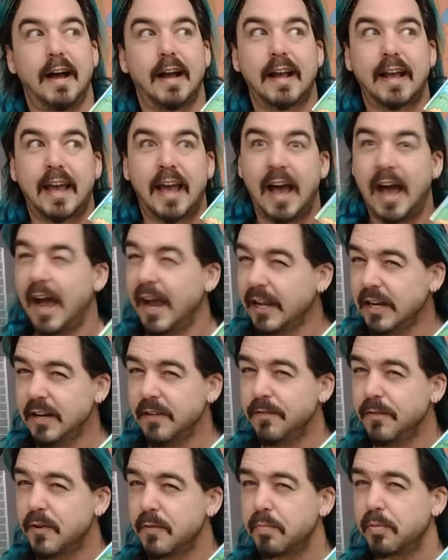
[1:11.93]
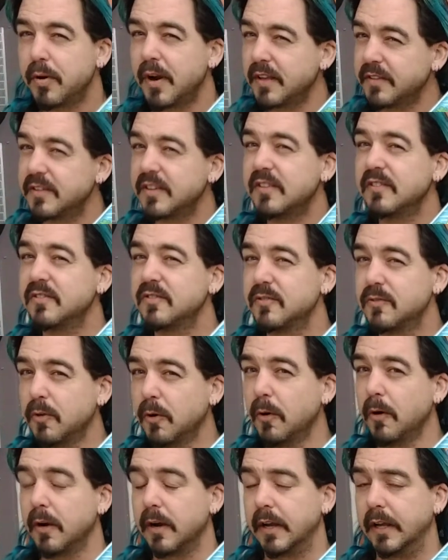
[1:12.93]
kind of a depressing
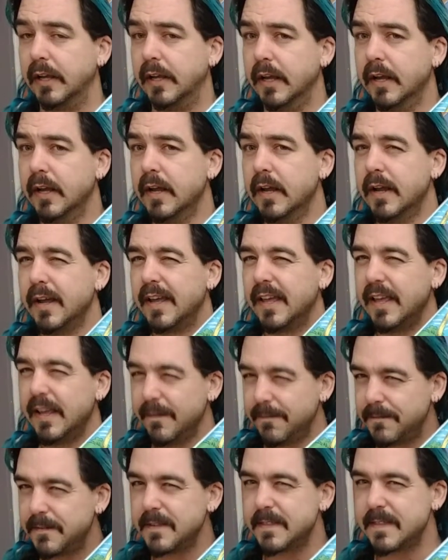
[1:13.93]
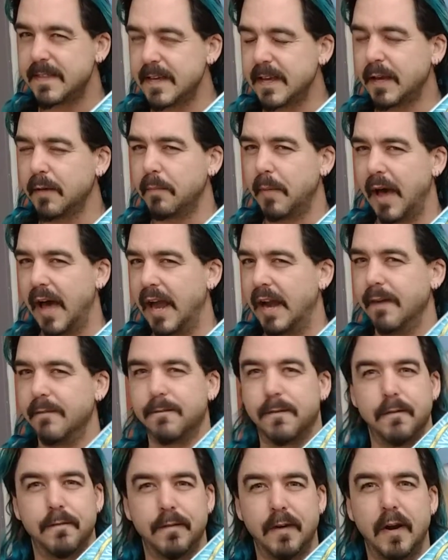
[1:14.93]
story if you think about it
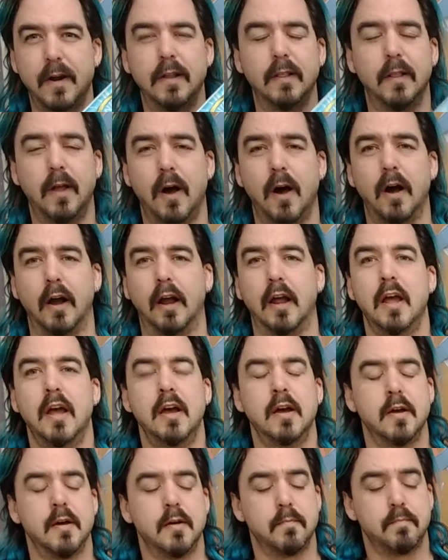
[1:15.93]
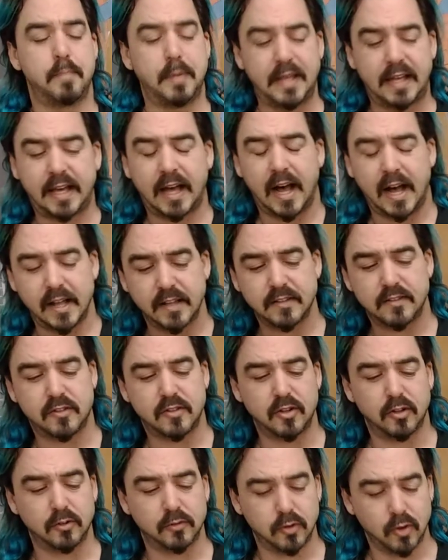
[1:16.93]
for very long, because
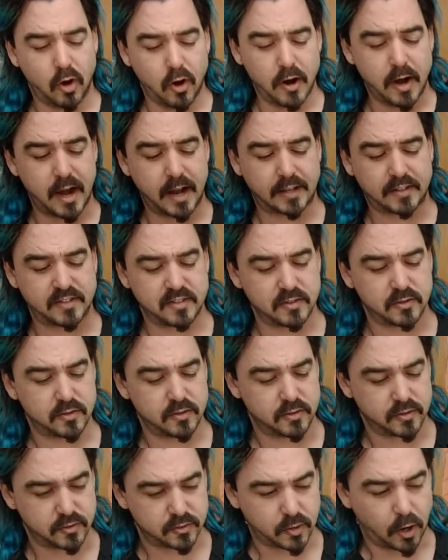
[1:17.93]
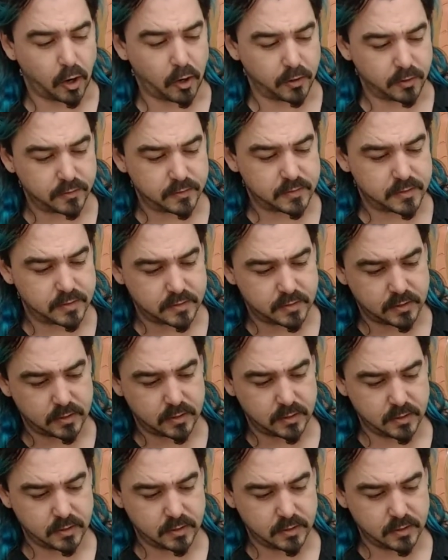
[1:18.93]
the Lorax starts